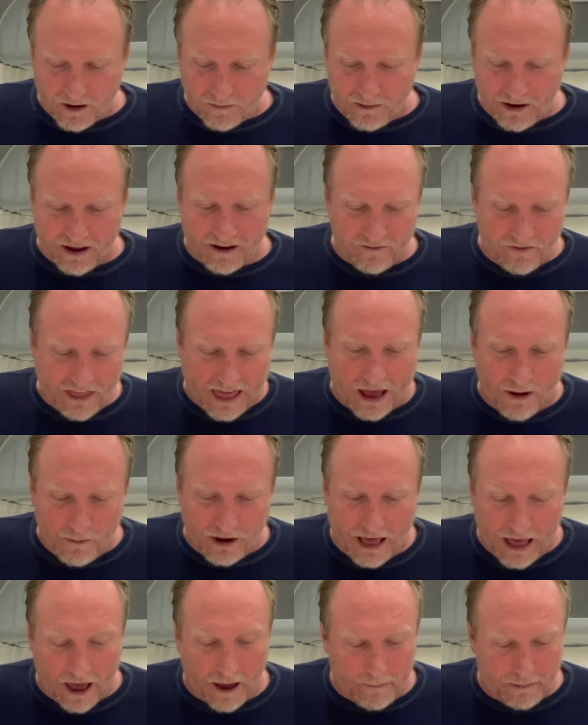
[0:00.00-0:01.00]
Now, if that would
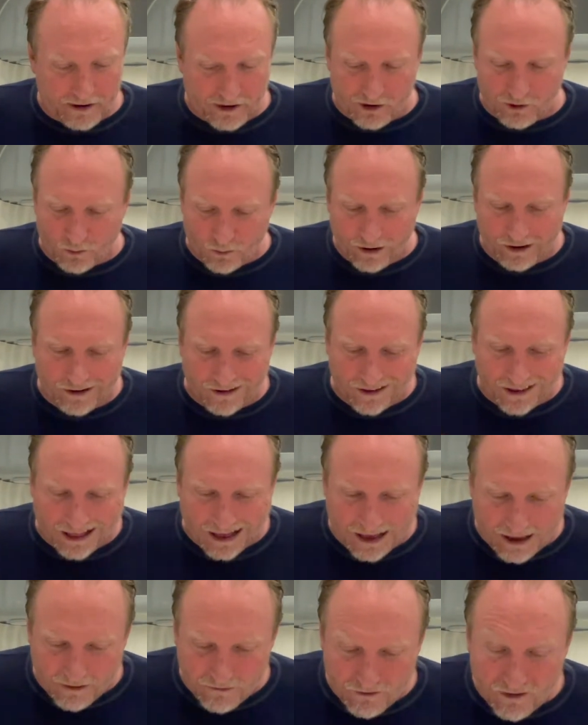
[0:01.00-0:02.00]
happen in real
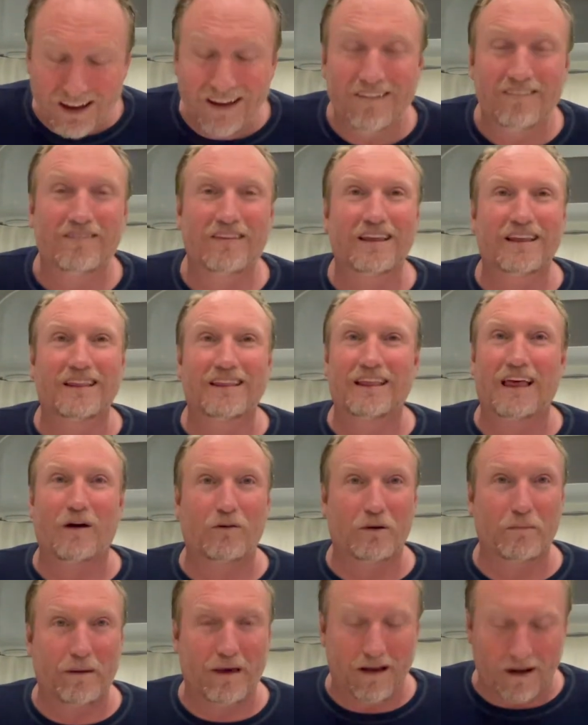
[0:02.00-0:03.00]
life, that would
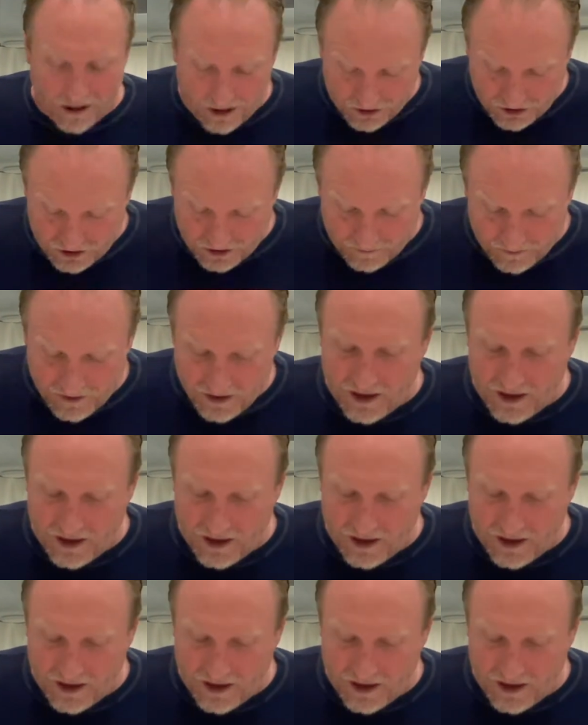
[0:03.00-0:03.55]
be awesome.